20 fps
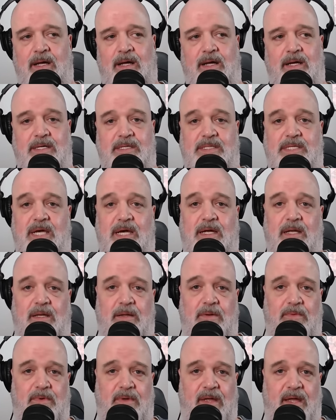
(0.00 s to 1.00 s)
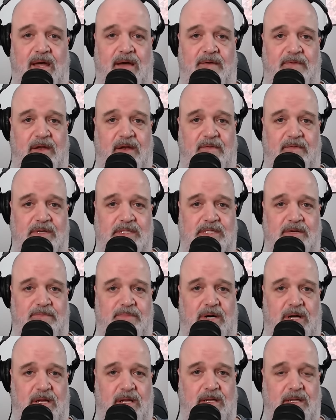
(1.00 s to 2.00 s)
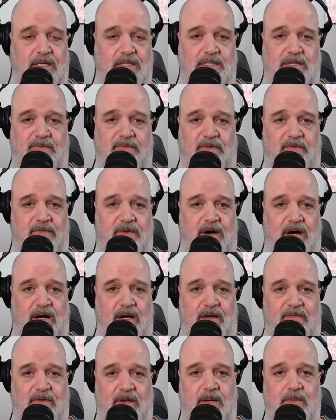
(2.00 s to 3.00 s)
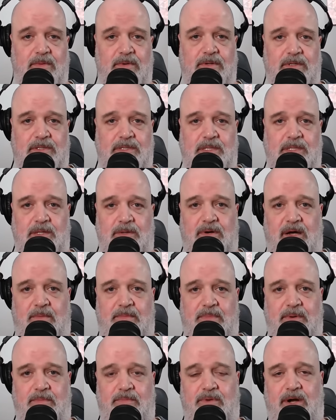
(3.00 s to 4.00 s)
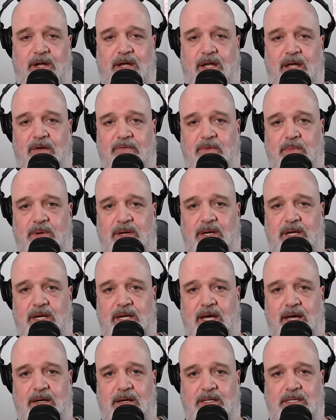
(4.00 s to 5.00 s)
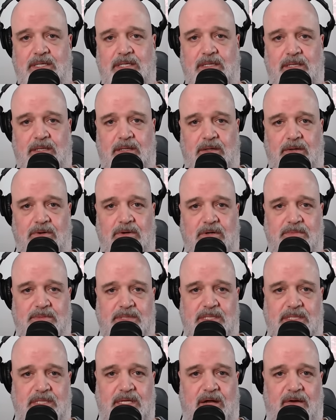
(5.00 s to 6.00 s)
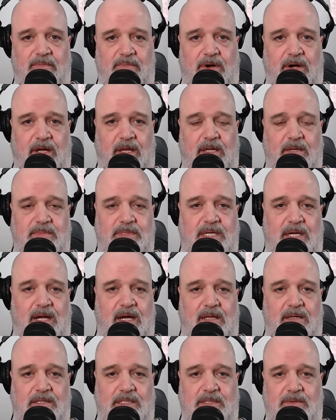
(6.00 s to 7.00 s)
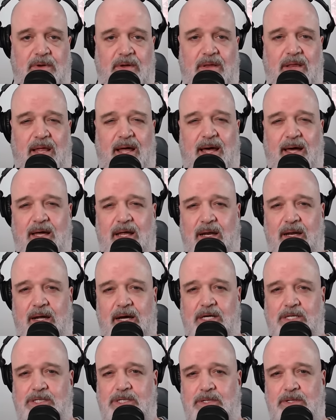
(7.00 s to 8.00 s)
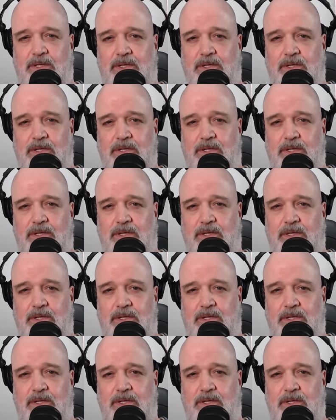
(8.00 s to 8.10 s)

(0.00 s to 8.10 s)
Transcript: And secondly, we have the divisive politics of the far left liberals who have been breaking everybody down into little groups instead of bringing them together. So we lack a national